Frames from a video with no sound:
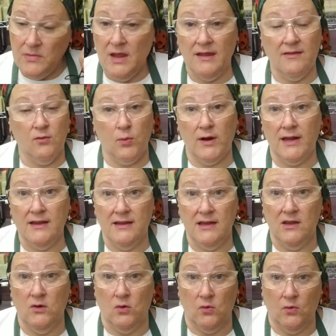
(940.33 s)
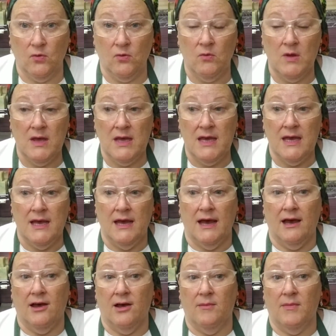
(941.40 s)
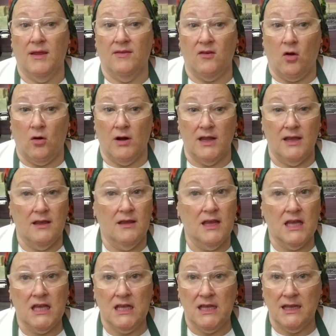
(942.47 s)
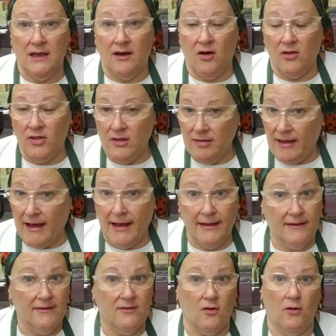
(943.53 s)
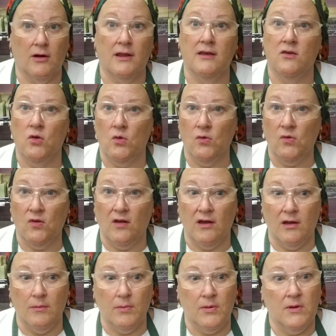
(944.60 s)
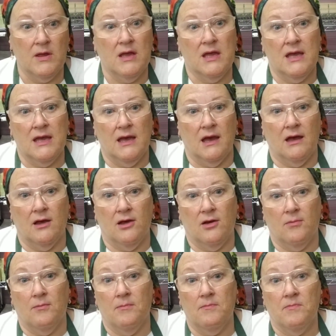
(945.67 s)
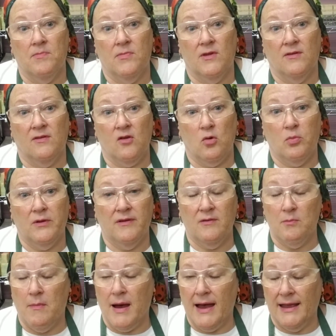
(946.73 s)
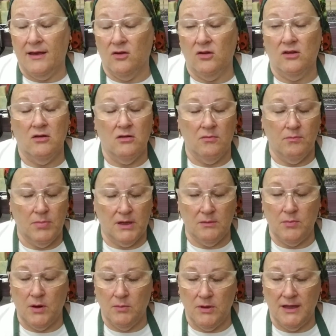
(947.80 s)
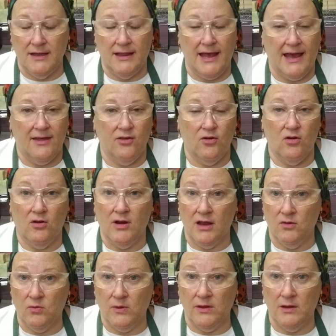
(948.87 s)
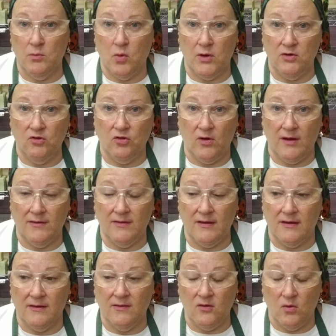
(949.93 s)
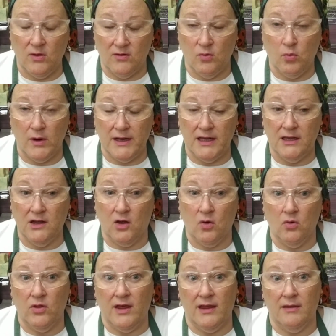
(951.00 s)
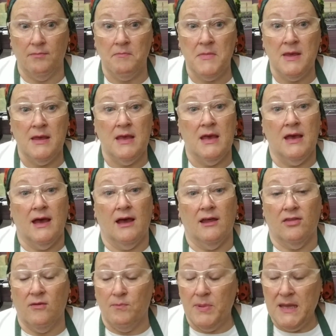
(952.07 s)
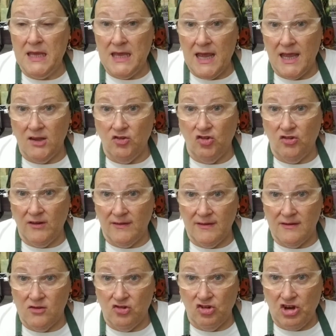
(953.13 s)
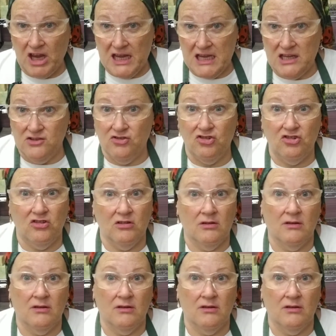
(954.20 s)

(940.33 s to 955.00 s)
it's ready to use. It's already, all the lye is already used up. The soap is mild, big bubbly lather, and really moisturizing. So it's ready to go then. The pH doesn't change